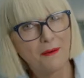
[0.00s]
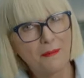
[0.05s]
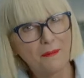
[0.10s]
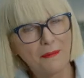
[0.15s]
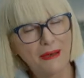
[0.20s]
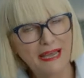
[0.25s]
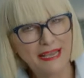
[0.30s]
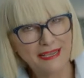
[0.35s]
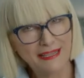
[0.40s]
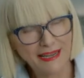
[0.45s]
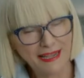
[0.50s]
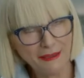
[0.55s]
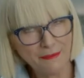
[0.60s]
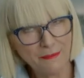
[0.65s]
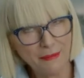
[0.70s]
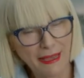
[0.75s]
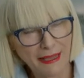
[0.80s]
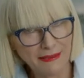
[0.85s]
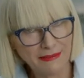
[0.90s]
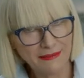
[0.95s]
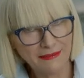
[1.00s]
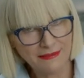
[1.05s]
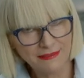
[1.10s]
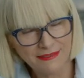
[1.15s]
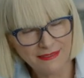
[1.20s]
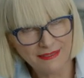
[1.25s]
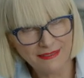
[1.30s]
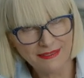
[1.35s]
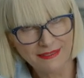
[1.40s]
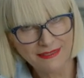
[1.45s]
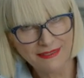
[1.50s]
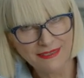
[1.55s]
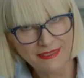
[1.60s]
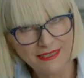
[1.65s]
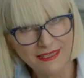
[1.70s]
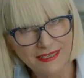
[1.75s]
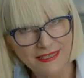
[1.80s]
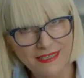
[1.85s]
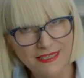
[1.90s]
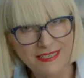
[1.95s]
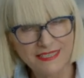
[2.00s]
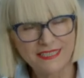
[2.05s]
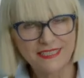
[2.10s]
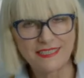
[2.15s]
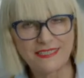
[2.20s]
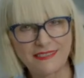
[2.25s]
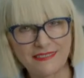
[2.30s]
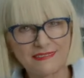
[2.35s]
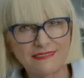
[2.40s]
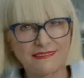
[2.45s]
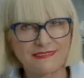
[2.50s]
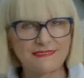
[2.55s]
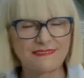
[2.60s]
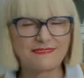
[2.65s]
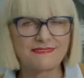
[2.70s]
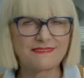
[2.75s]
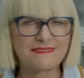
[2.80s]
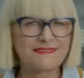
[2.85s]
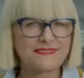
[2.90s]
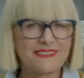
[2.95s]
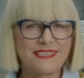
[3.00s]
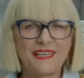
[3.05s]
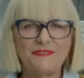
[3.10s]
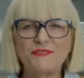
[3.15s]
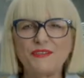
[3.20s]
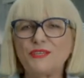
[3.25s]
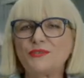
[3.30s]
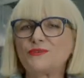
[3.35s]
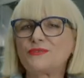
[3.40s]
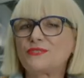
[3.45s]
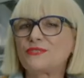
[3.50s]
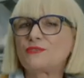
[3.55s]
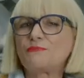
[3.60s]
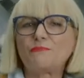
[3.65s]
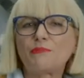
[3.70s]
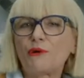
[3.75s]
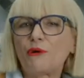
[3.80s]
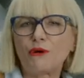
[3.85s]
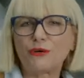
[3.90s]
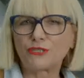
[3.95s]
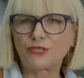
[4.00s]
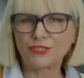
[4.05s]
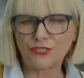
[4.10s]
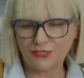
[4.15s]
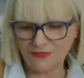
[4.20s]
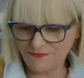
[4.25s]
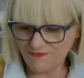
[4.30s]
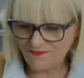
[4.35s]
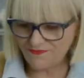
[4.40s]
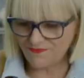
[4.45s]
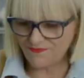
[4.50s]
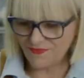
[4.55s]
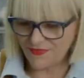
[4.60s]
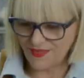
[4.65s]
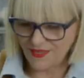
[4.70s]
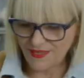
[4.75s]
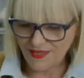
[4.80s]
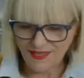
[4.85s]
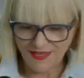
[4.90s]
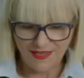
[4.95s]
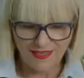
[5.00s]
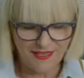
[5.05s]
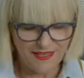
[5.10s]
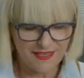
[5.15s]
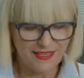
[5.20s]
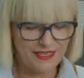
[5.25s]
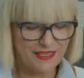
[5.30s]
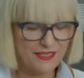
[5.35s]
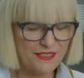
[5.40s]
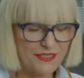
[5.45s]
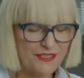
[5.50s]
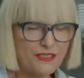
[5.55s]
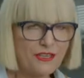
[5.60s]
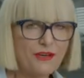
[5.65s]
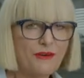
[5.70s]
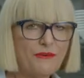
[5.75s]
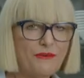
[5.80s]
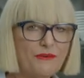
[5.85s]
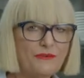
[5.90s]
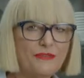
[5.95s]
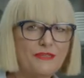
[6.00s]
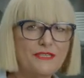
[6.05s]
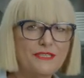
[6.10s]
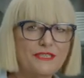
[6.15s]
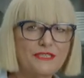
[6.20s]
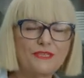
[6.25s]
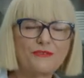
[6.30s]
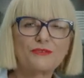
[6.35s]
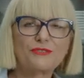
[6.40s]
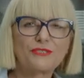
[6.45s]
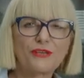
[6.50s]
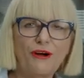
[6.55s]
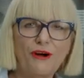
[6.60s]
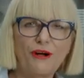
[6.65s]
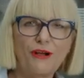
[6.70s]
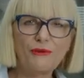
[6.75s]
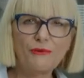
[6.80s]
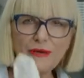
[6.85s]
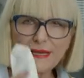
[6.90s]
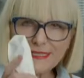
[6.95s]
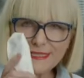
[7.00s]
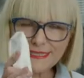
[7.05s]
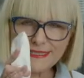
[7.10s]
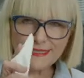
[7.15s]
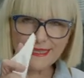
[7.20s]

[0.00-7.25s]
my grandma she, she never uses a brush. So she was always